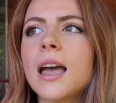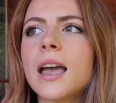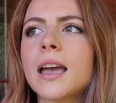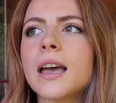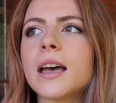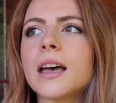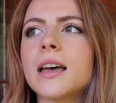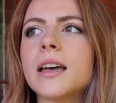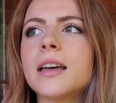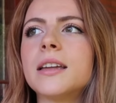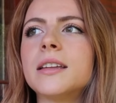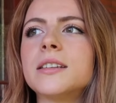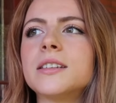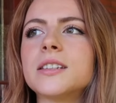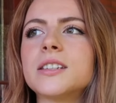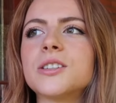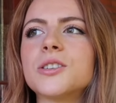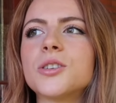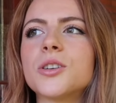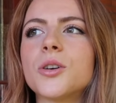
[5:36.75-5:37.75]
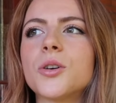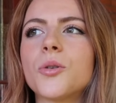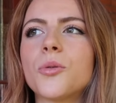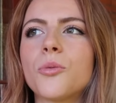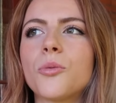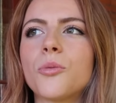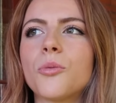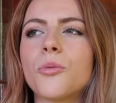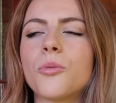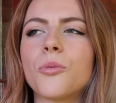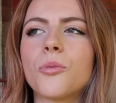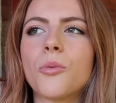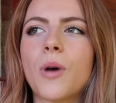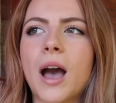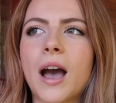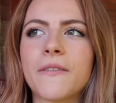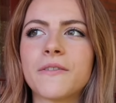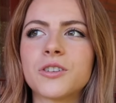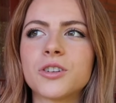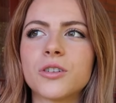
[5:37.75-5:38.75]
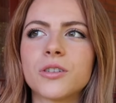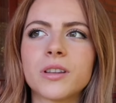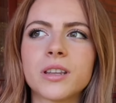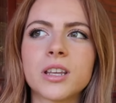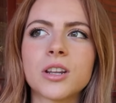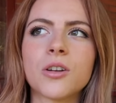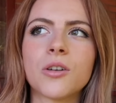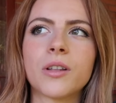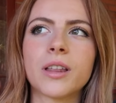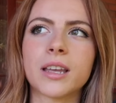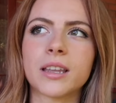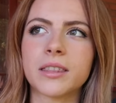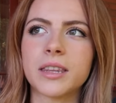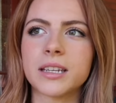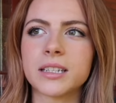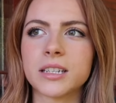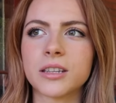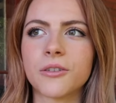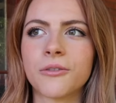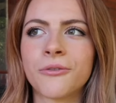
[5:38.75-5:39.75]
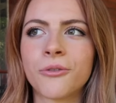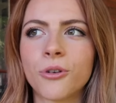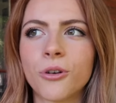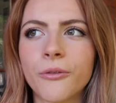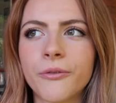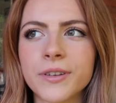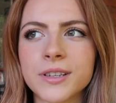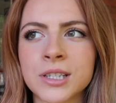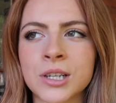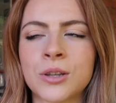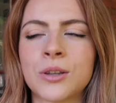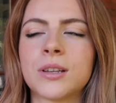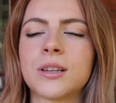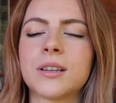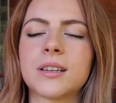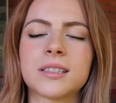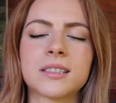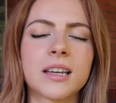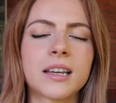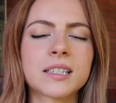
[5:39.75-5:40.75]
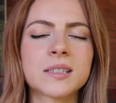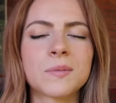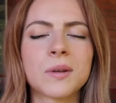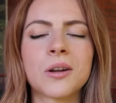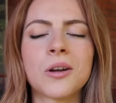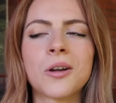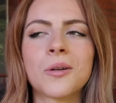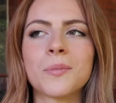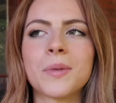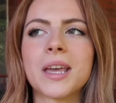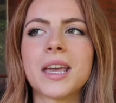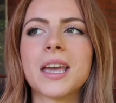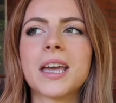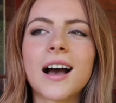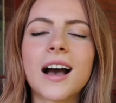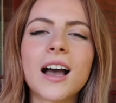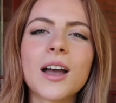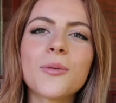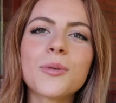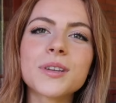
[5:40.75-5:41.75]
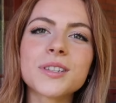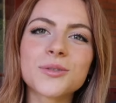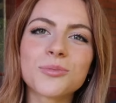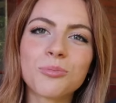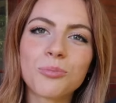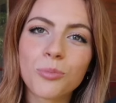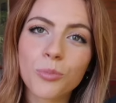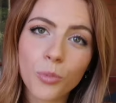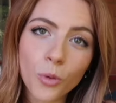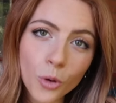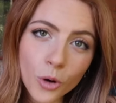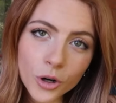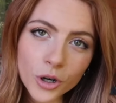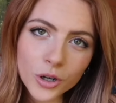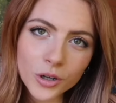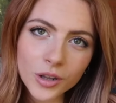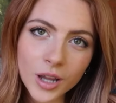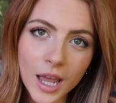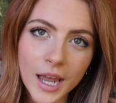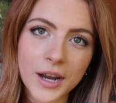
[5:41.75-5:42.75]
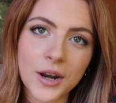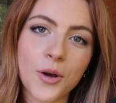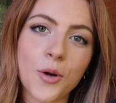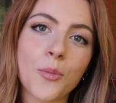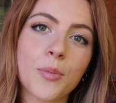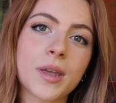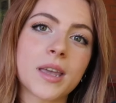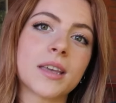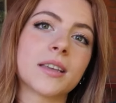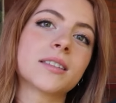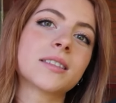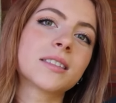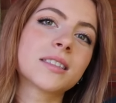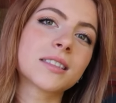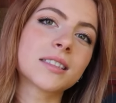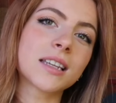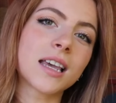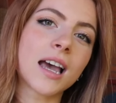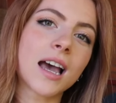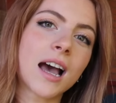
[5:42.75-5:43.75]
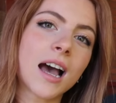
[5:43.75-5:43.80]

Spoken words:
And after, you know, like they did the full physical assessment on me, I was borderline obese.